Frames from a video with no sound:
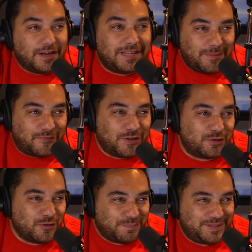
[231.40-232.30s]
entertainment for the,
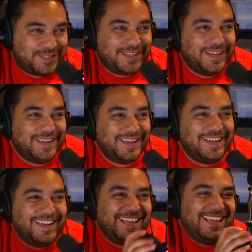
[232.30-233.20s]

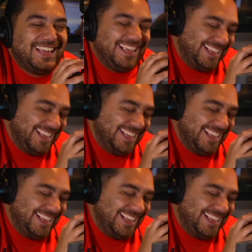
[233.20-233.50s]
the troops.